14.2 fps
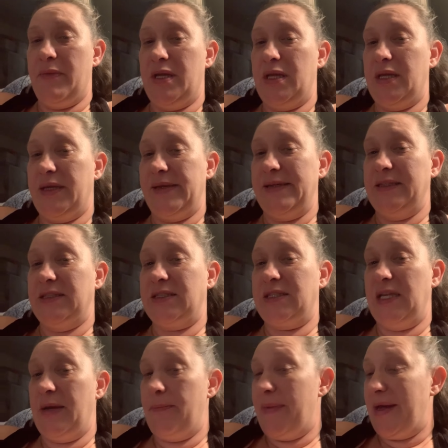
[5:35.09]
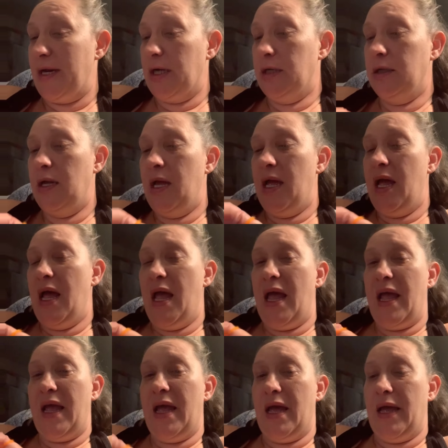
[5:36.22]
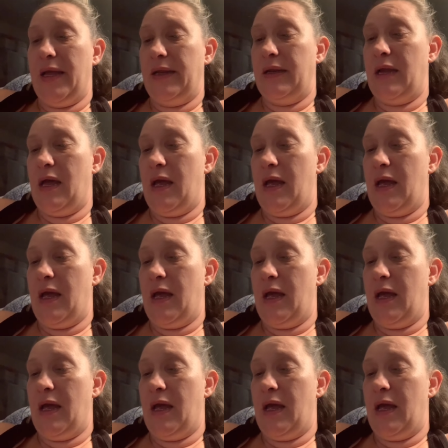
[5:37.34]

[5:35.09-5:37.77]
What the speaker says: is getting better. And,